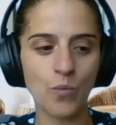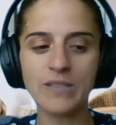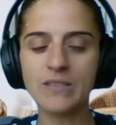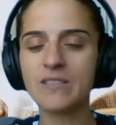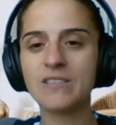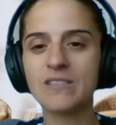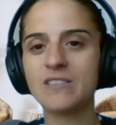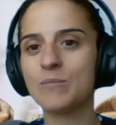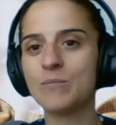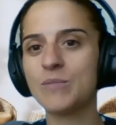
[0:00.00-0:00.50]

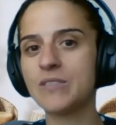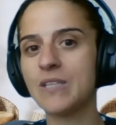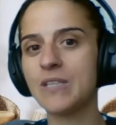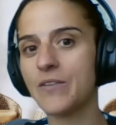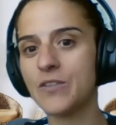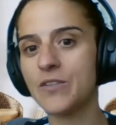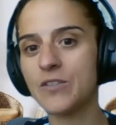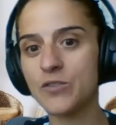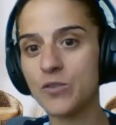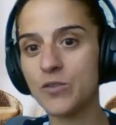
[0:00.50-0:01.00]
one system
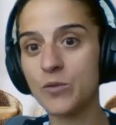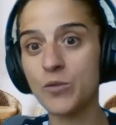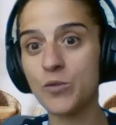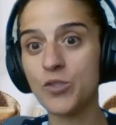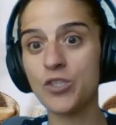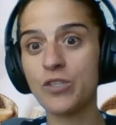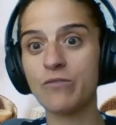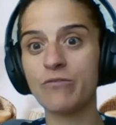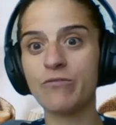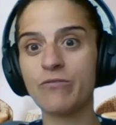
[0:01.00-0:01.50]
is not the
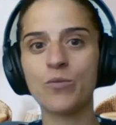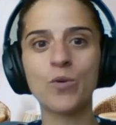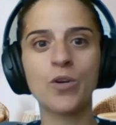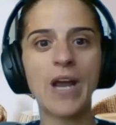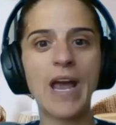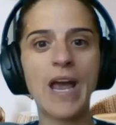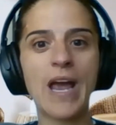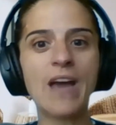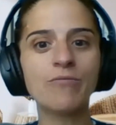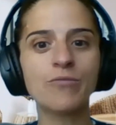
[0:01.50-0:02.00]
solution
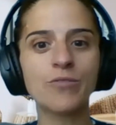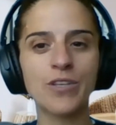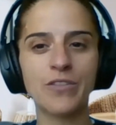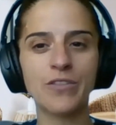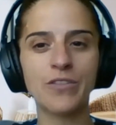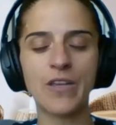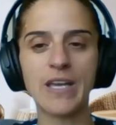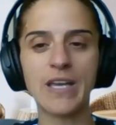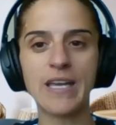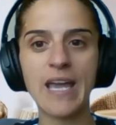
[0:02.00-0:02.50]
for
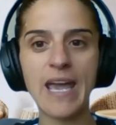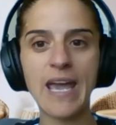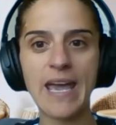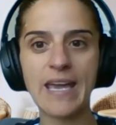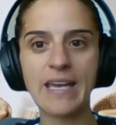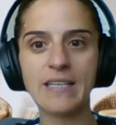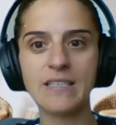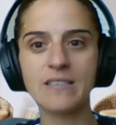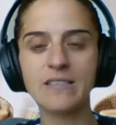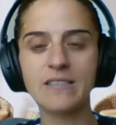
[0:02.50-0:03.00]
everything.
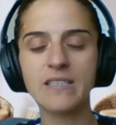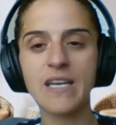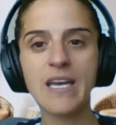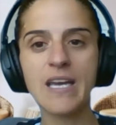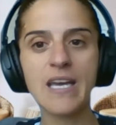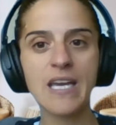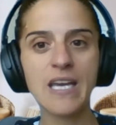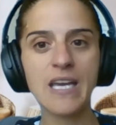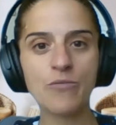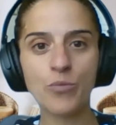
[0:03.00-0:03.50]
And
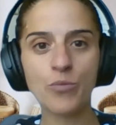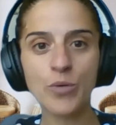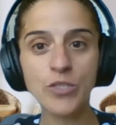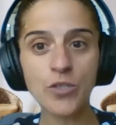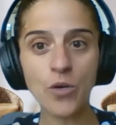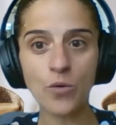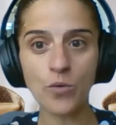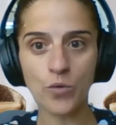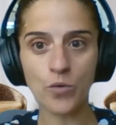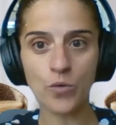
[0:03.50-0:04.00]
if we
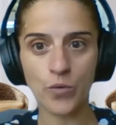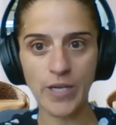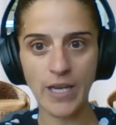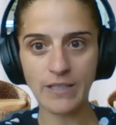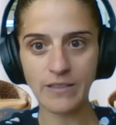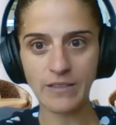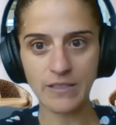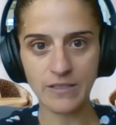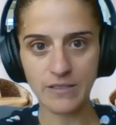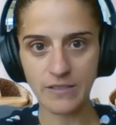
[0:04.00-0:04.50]
don't
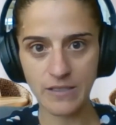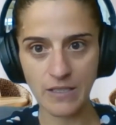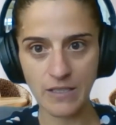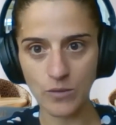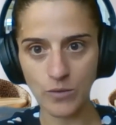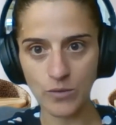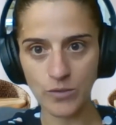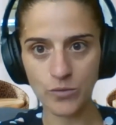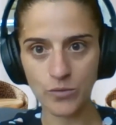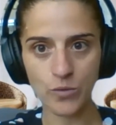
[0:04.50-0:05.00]
create this
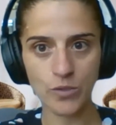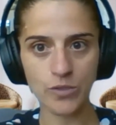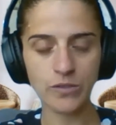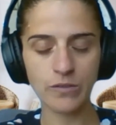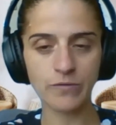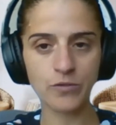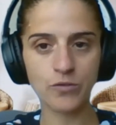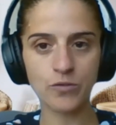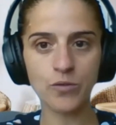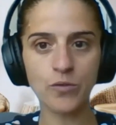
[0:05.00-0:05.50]
single source
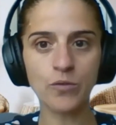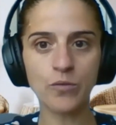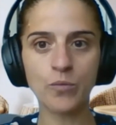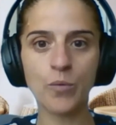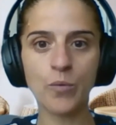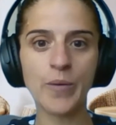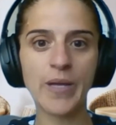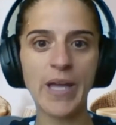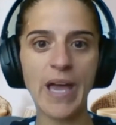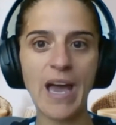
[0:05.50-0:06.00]
of truth,
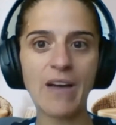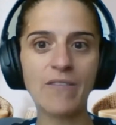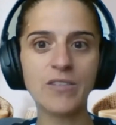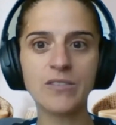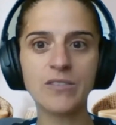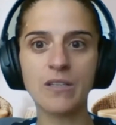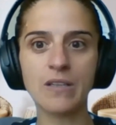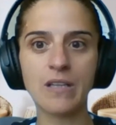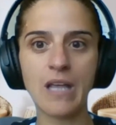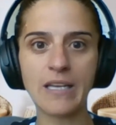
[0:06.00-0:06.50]
what we have
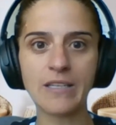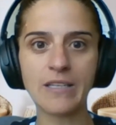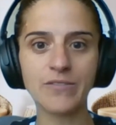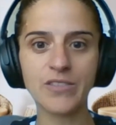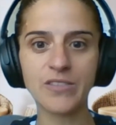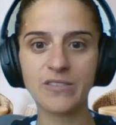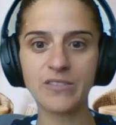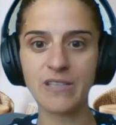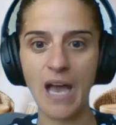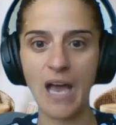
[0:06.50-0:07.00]
is a lot of
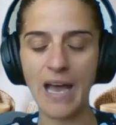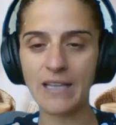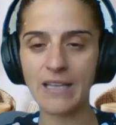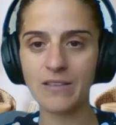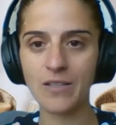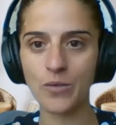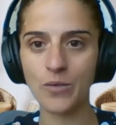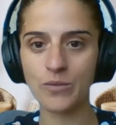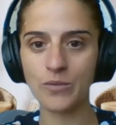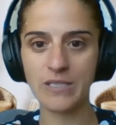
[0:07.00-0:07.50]

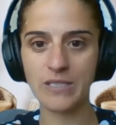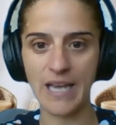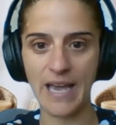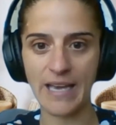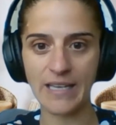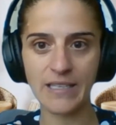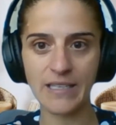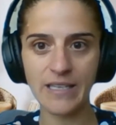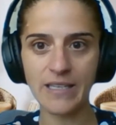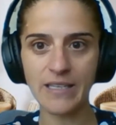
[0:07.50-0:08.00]
siloed
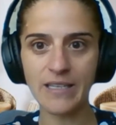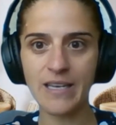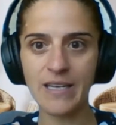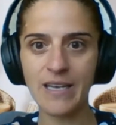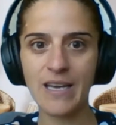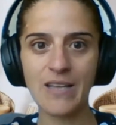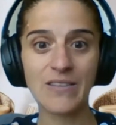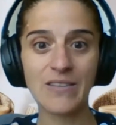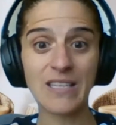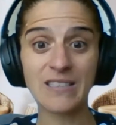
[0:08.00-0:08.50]
data
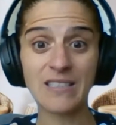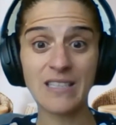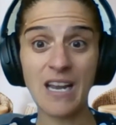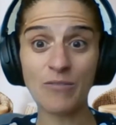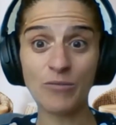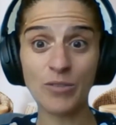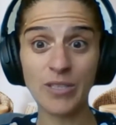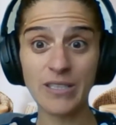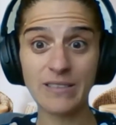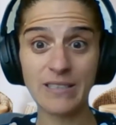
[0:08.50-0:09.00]
that's
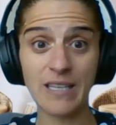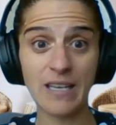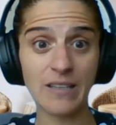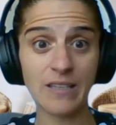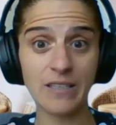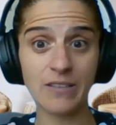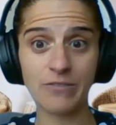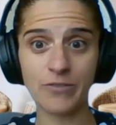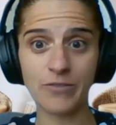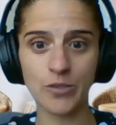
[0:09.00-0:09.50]
not really
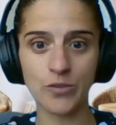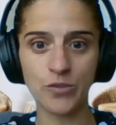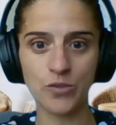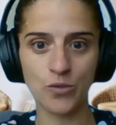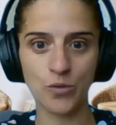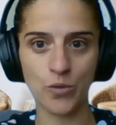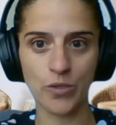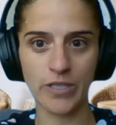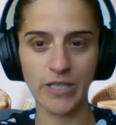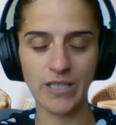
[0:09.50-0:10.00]
telling a full
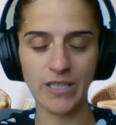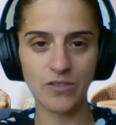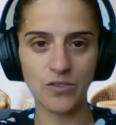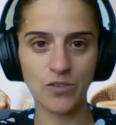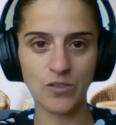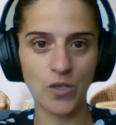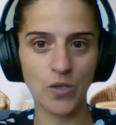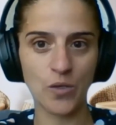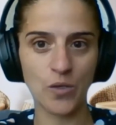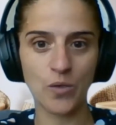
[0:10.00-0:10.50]
story.
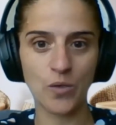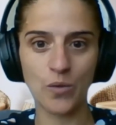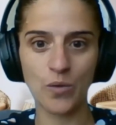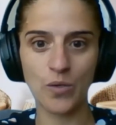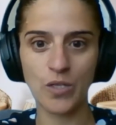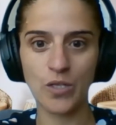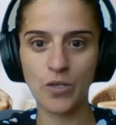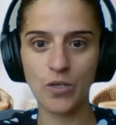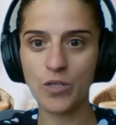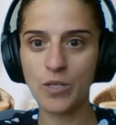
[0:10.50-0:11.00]

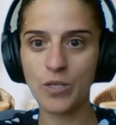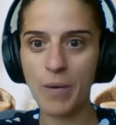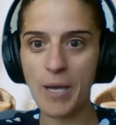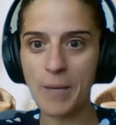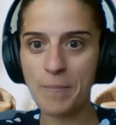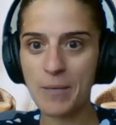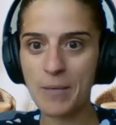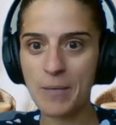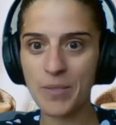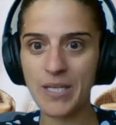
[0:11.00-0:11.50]
So, you
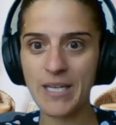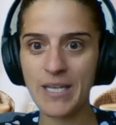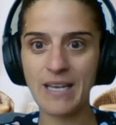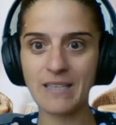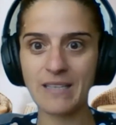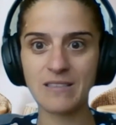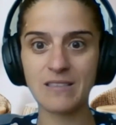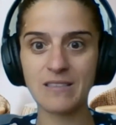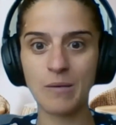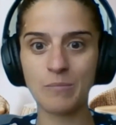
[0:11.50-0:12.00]
might be able to
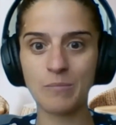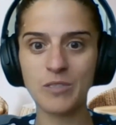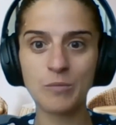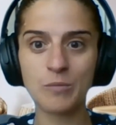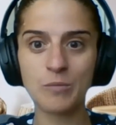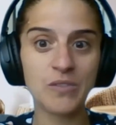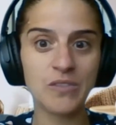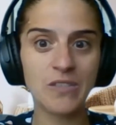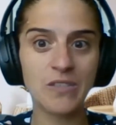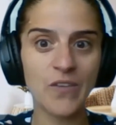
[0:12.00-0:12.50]
get some
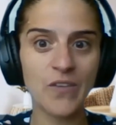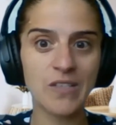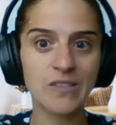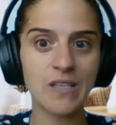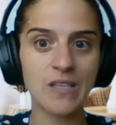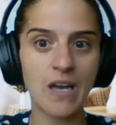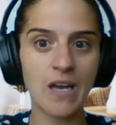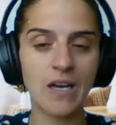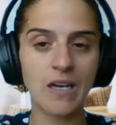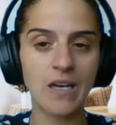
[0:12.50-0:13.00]

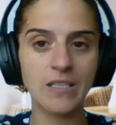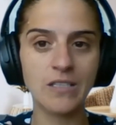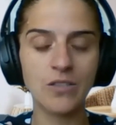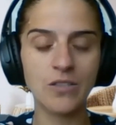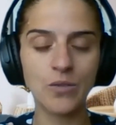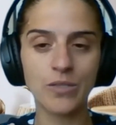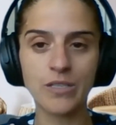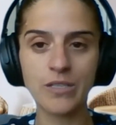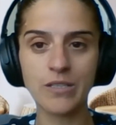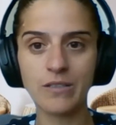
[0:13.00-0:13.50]
specifics on
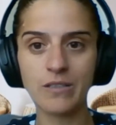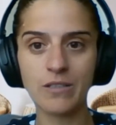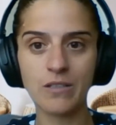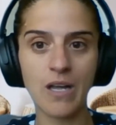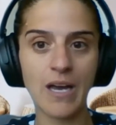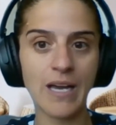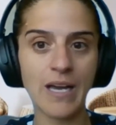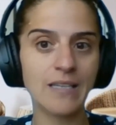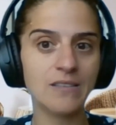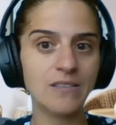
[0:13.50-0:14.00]
your
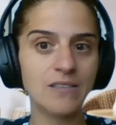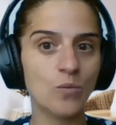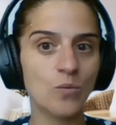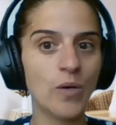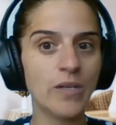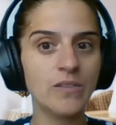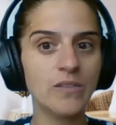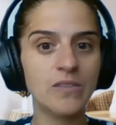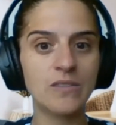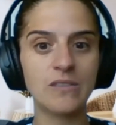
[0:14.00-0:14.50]
clients in
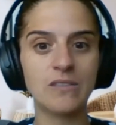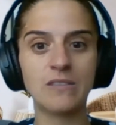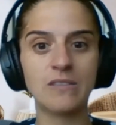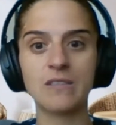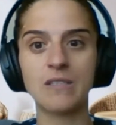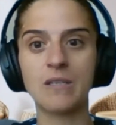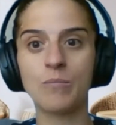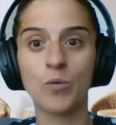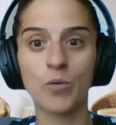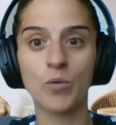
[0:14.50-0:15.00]
one
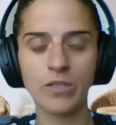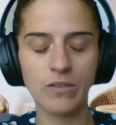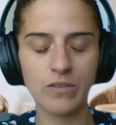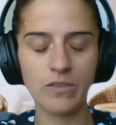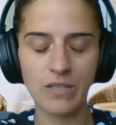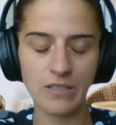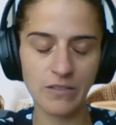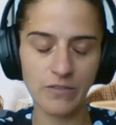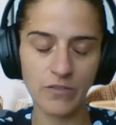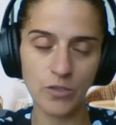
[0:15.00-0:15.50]
system, or
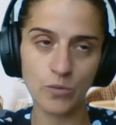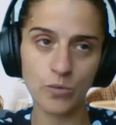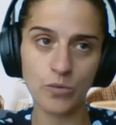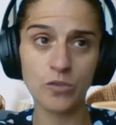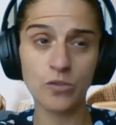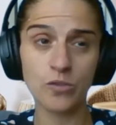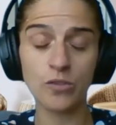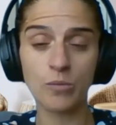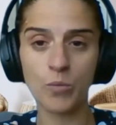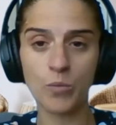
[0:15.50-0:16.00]
the
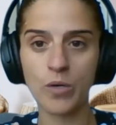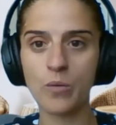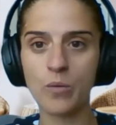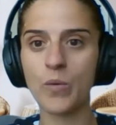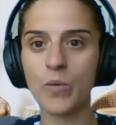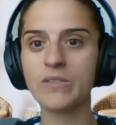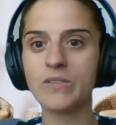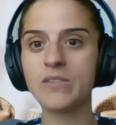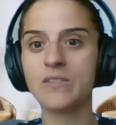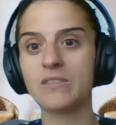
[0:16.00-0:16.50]
individuals you support
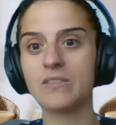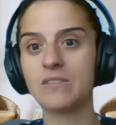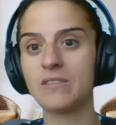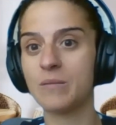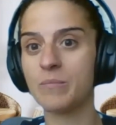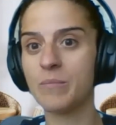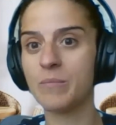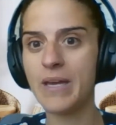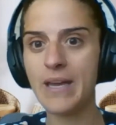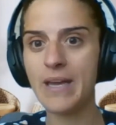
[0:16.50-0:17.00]
in one
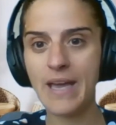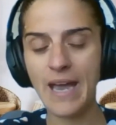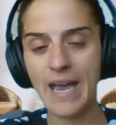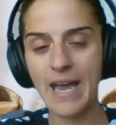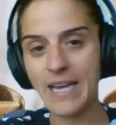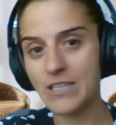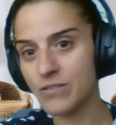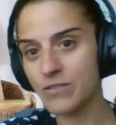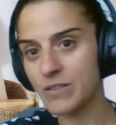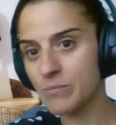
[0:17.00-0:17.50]
system,
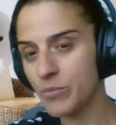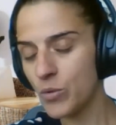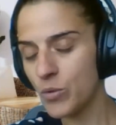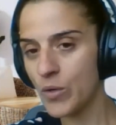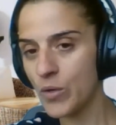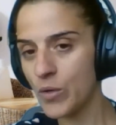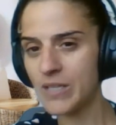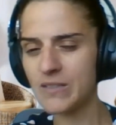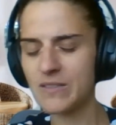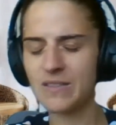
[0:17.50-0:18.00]
and your
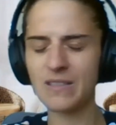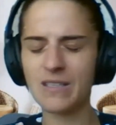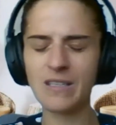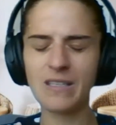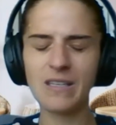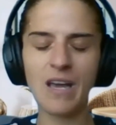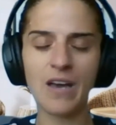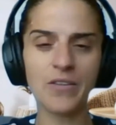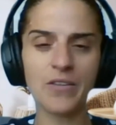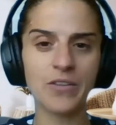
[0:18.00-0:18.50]
employees in
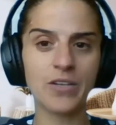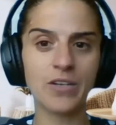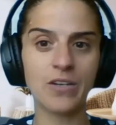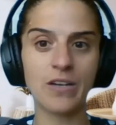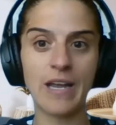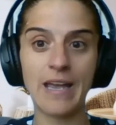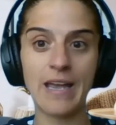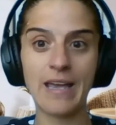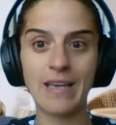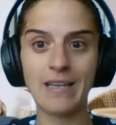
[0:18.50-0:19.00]

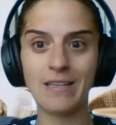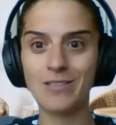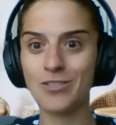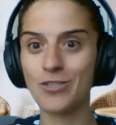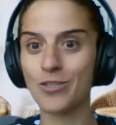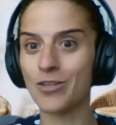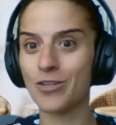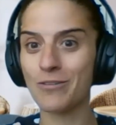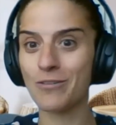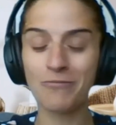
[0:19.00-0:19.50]
another, and
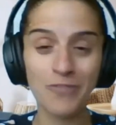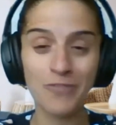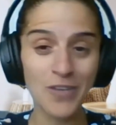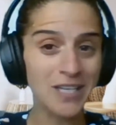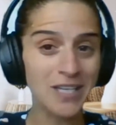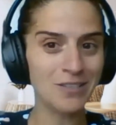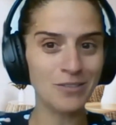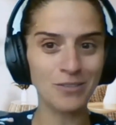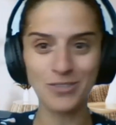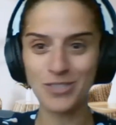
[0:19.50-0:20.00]
your
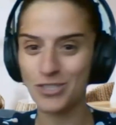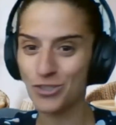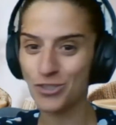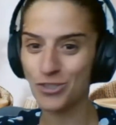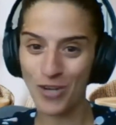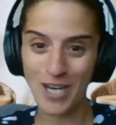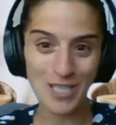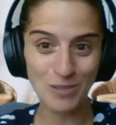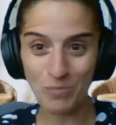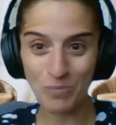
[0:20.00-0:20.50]
vehicles and
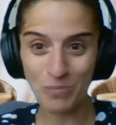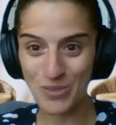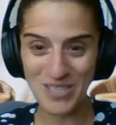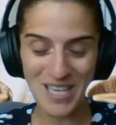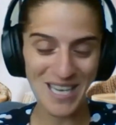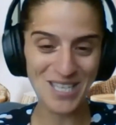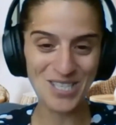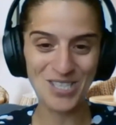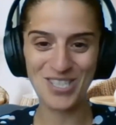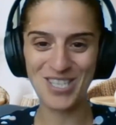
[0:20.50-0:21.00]

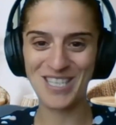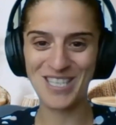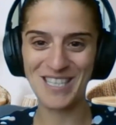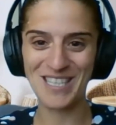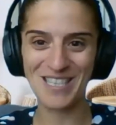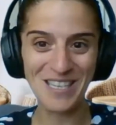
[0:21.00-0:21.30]
transportation in